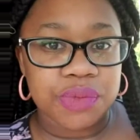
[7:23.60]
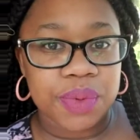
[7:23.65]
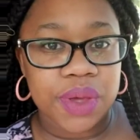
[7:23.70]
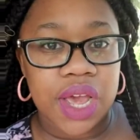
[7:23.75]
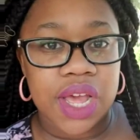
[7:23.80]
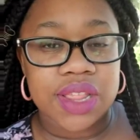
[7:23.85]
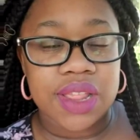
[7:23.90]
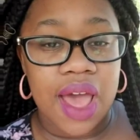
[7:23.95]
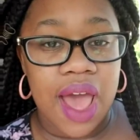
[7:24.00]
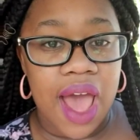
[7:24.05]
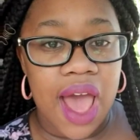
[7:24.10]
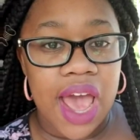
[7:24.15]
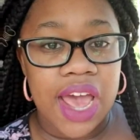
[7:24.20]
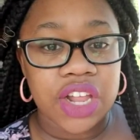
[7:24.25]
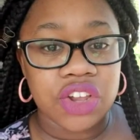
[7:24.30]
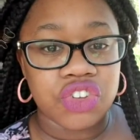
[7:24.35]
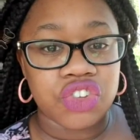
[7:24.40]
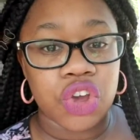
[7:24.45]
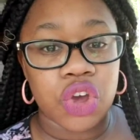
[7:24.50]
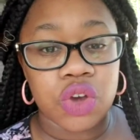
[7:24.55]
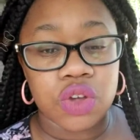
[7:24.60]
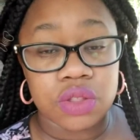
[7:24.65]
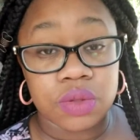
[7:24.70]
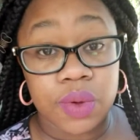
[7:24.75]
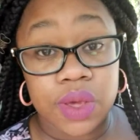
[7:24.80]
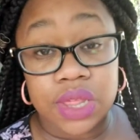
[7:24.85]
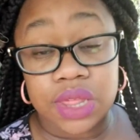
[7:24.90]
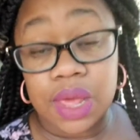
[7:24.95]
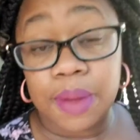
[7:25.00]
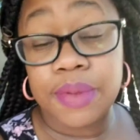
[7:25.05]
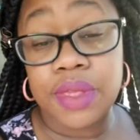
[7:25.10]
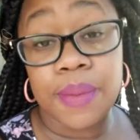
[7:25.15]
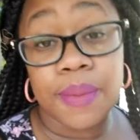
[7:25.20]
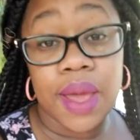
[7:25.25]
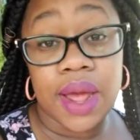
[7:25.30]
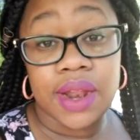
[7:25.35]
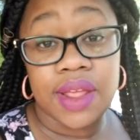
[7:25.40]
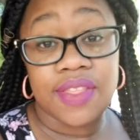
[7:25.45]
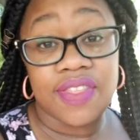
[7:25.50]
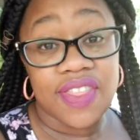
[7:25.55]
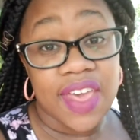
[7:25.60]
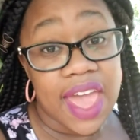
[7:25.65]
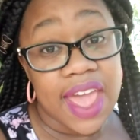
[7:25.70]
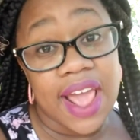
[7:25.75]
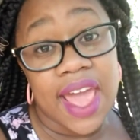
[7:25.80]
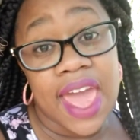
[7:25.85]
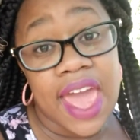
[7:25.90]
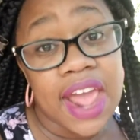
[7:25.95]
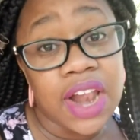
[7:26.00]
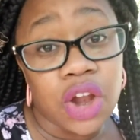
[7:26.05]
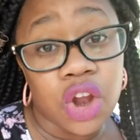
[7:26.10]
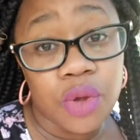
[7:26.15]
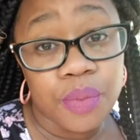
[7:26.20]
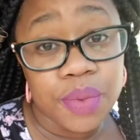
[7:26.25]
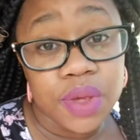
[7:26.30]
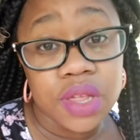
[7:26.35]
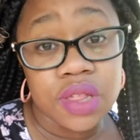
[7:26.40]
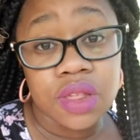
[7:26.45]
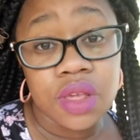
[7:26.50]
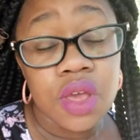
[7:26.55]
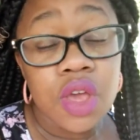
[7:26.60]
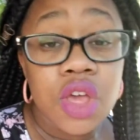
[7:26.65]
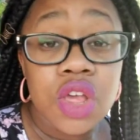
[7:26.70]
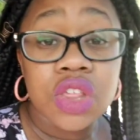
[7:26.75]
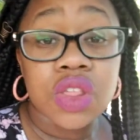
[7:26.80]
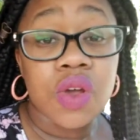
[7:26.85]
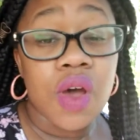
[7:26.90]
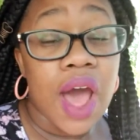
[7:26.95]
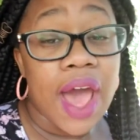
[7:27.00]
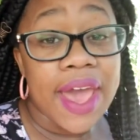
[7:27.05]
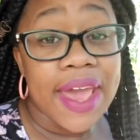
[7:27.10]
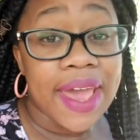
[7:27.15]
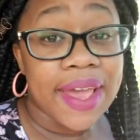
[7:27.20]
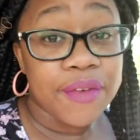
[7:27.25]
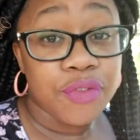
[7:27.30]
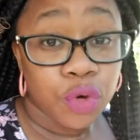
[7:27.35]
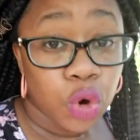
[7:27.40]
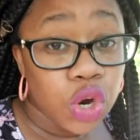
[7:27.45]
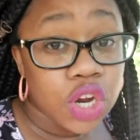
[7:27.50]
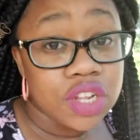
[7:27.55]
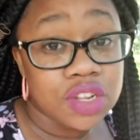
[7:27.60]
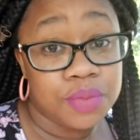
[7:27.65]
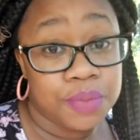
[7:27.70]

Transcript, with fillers: because I chose to accept somebody that had herpes. So I forced